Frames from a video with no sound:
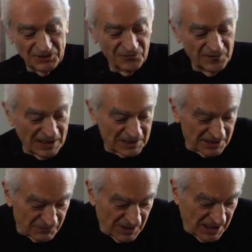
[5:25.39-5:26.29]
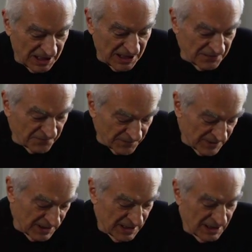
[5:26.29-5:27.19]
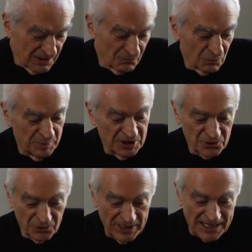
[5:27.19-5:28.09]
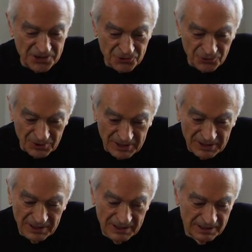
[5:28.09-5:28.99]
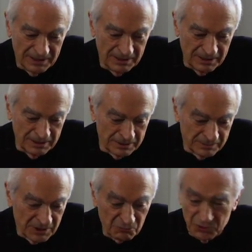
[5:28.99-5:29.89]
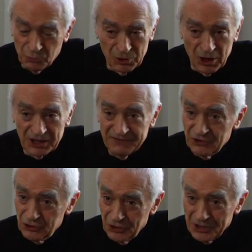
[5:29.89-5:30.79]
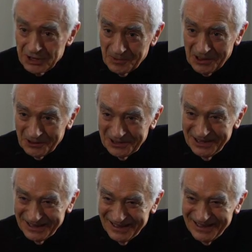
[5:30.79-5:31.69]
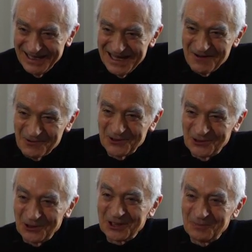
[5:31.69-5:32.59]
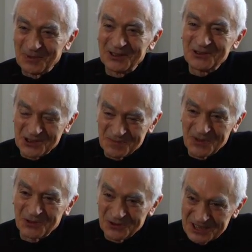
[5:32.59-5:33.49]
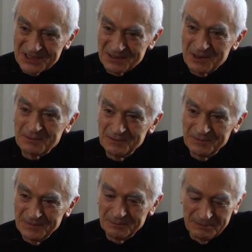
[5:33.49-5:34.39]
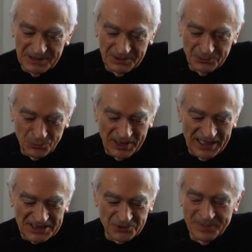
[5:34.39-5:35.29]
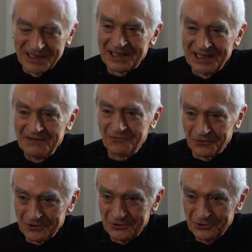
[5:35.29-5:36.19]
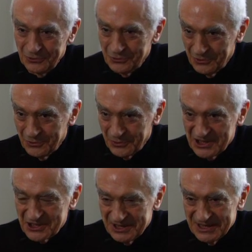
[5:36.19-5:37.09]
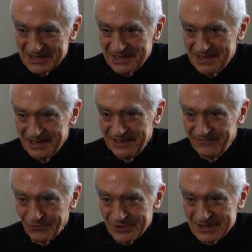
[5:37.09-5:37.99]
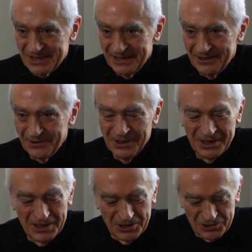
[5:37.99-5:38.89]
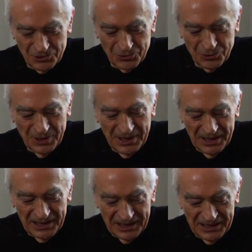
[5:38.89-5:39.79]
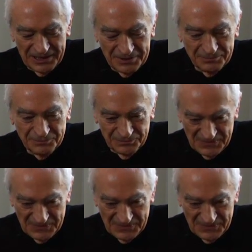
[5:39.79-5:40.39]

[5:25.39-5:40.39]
matter of fact, if it would be so natural, we would not even talk about. We talk about just because one has to make an effort to reach these levels, you know. So it